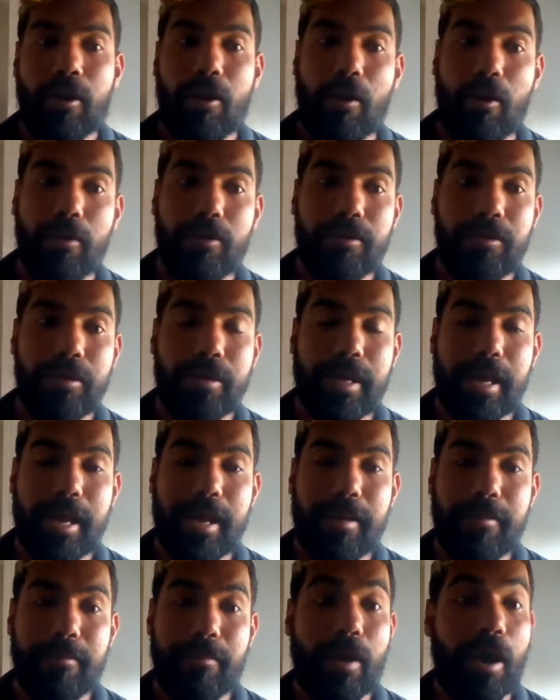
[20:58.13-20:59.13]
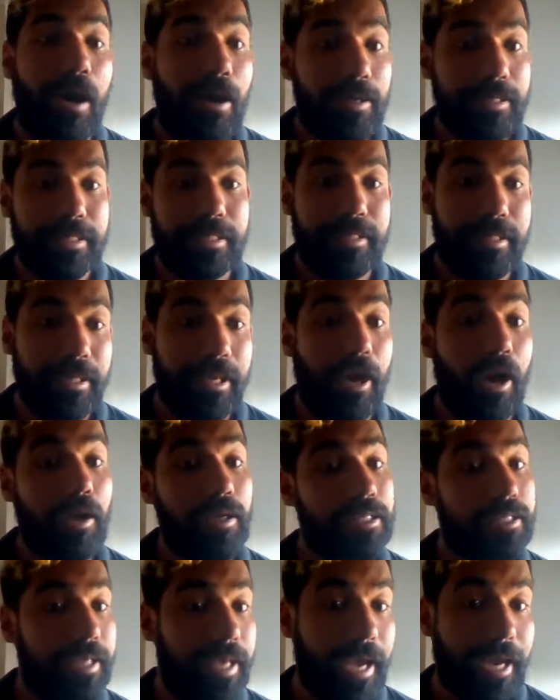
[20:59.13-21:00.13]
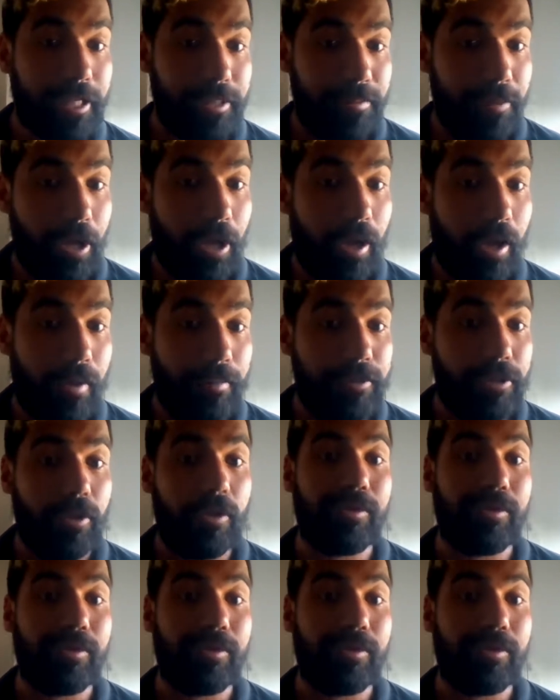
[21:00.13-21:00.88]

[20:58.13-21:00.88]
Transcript: on Ask the Expert hubs